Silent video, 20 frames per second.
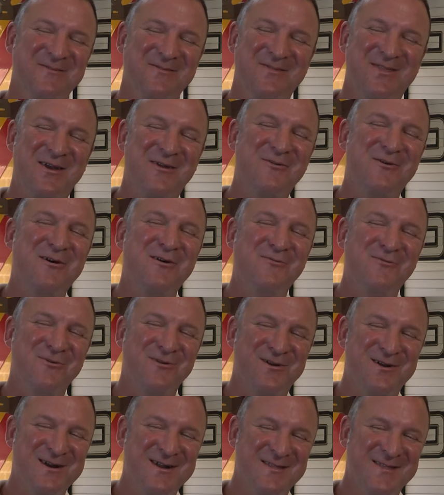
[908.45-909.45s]
They were all
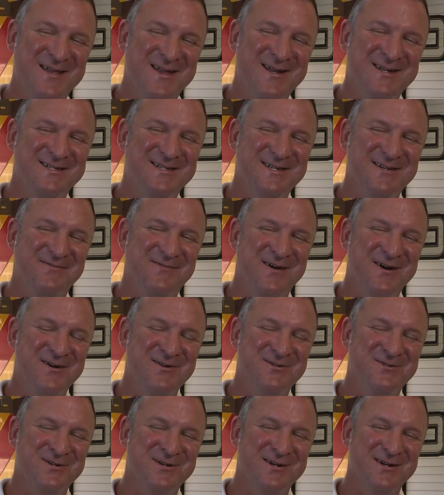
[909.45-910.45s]
working on the antique
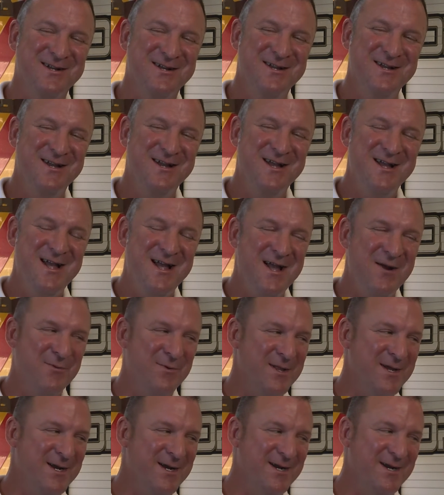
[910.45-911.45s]
fire truck, and
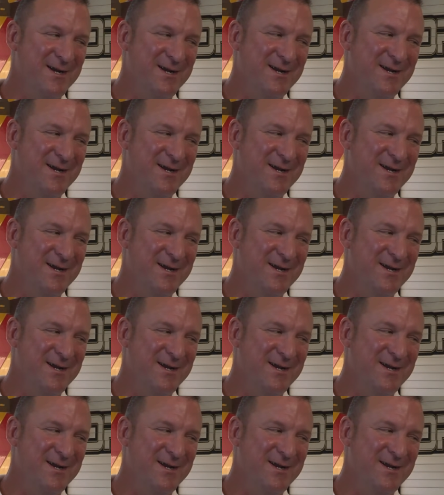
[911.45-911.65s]
we're like,